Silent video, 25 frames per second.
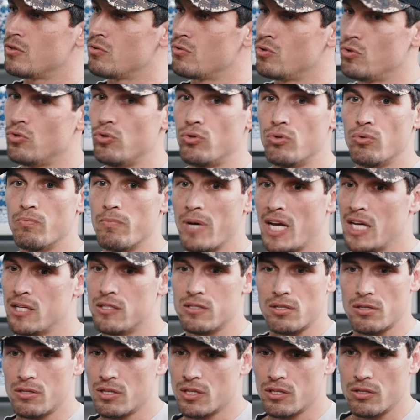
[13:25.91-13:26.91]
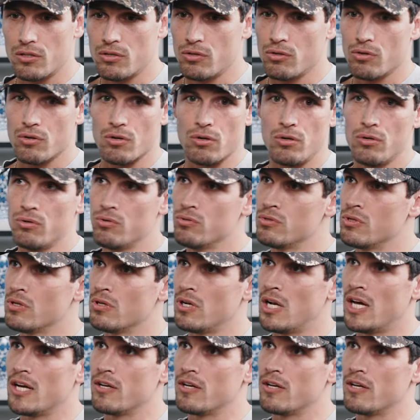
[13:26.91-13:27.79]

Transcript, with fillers: you made to think you're a loser,